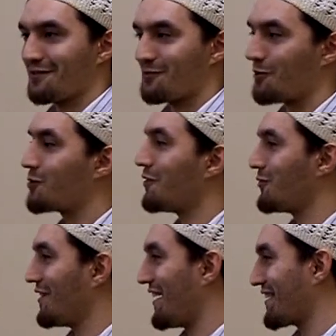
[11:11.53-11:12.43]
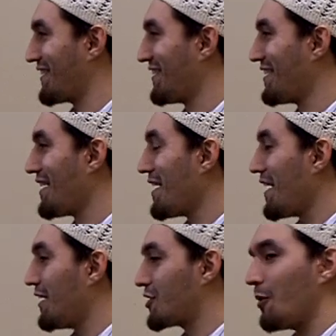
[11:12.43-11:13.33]
Which one do you like?
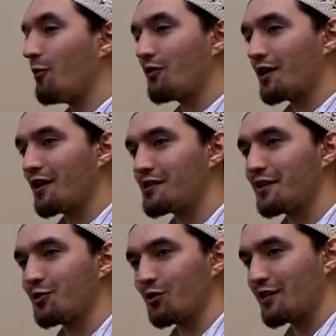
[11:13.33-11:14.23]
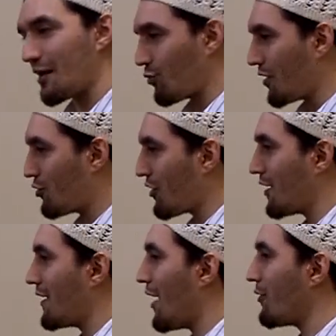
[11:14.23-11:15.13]
And some of the kids, they took that one
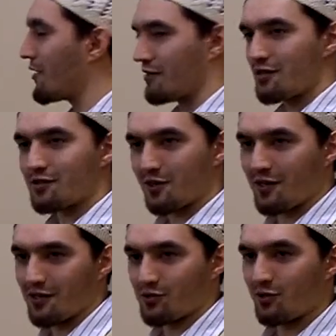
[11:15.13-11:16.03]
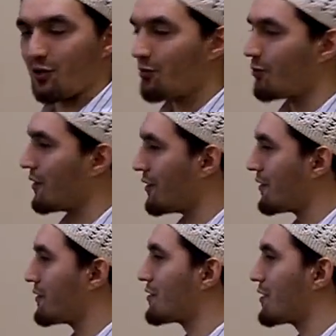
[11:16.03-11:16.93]
cookie now. These are kids, you know,
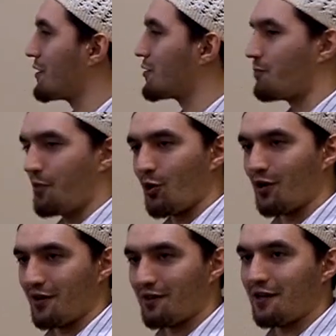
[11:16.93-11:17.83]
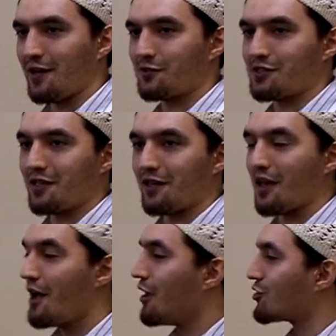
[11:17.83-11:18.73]
it's, it's pure in their nafs state.
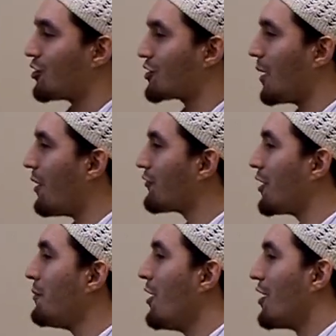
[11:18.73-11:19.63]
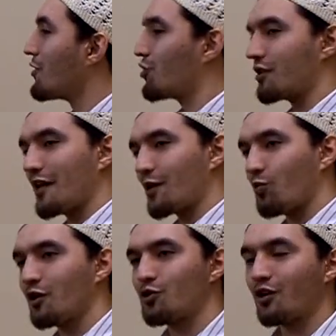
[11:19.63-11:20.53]
So some of them took that
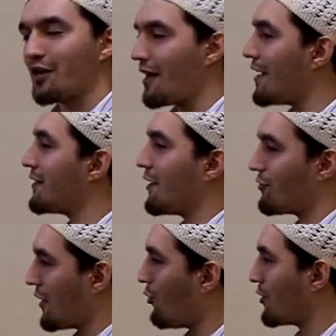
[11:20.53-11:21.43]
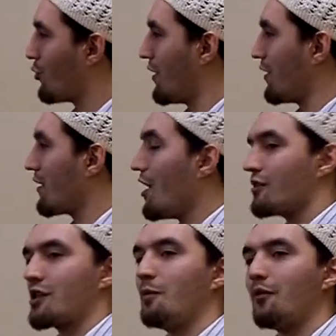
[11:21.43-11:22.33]
one cookie and they, they went with it.
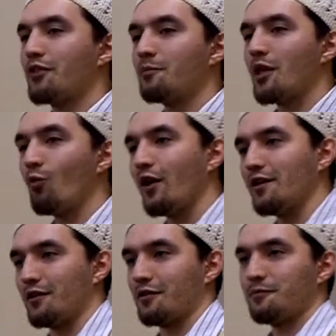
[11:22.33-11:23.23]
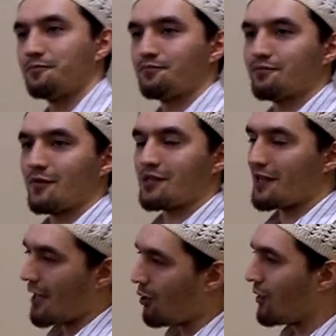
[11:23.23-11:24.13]
Some of them, they waited. They
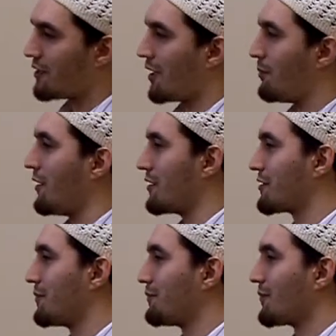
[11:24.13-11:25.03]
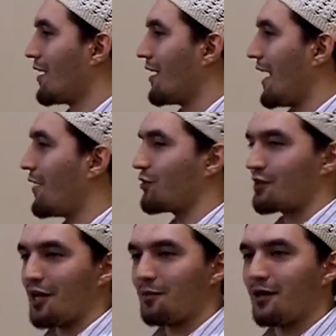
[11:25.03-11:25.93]
said, I'll wait 10 minutes. After
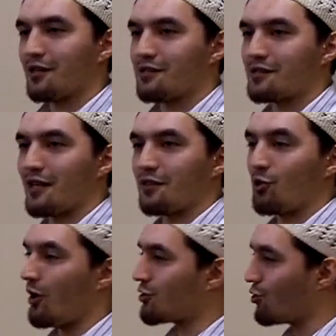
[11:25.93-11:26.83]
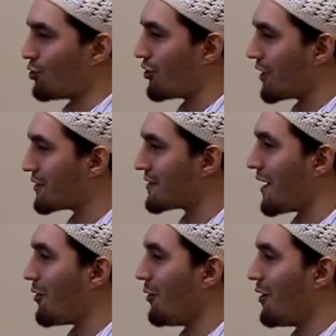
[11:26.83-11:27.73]
10 minutes, they said, You want two cookies
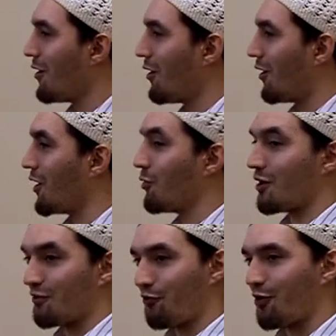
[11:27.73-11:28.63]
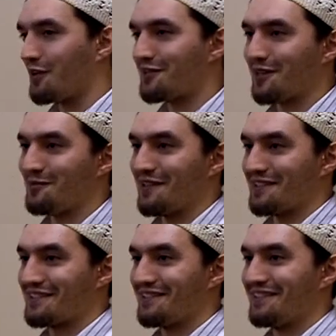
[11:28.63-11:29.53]
now? or you want four in 10
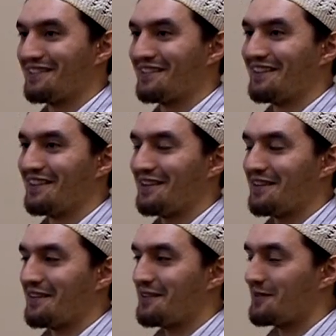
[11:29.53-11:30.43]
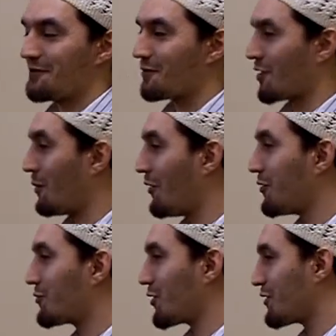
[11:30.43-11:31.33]
minutes. Some
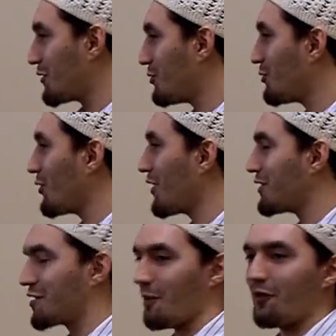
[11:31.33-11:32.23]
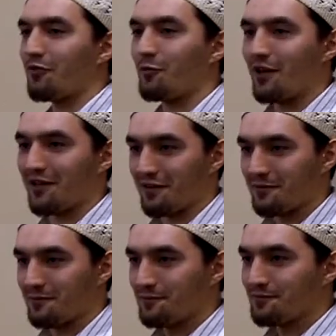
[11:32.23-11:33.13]
of them took the two cookies, some of them waited.
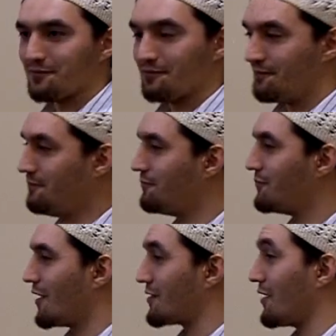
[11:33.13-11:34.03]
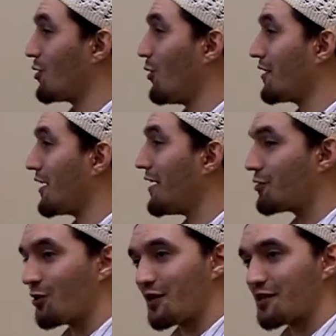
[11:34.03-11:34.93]
They said, you want
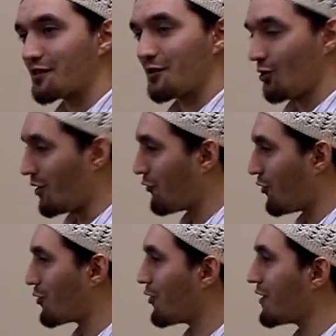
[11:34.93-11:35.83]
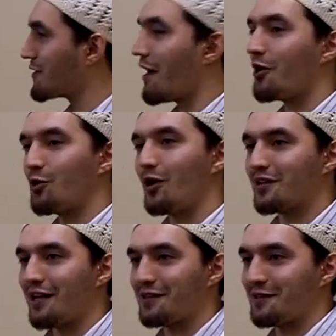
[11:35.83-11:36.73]
eight cookies, you want four cookies now, or you want
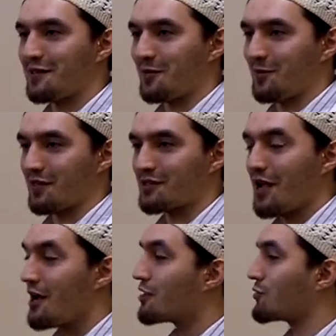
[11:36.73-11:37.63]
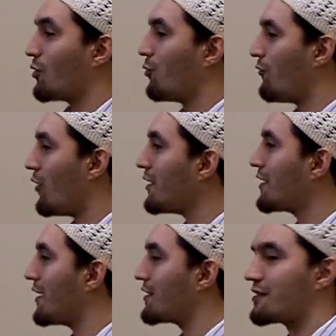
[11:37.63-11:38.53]
eight in 10 minutes? So one
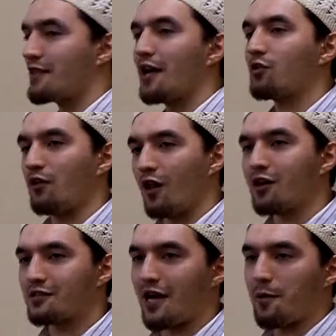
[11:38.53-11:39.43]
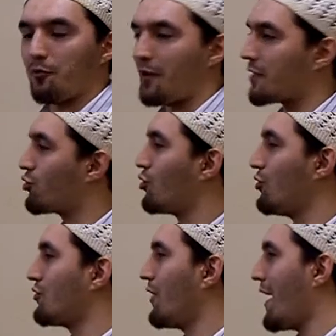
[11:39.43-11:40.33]
kid stayed a long time, about two,
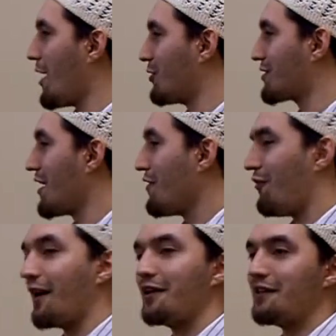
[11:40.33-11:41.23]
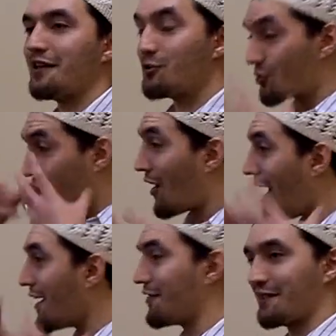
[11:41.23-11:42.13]
three hours. Finally, he was
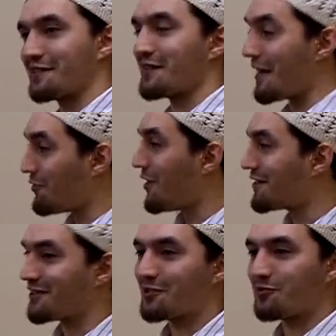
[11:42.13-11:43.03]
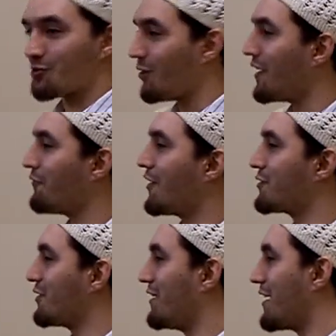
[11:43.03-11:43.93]
crying. He said, I want the So he
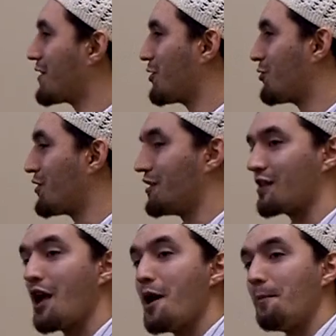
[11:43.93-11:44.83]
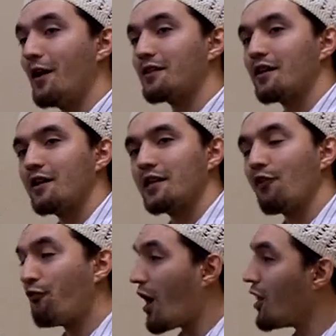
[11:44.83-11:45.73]
eventually got the cookies. But they
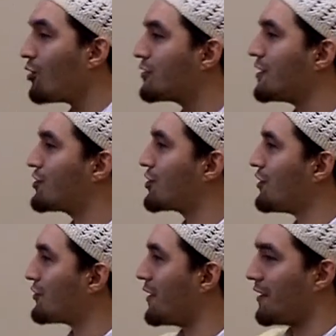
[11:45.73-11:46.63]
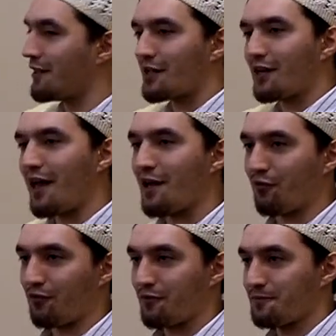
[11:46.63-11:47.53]
followed these children in their life.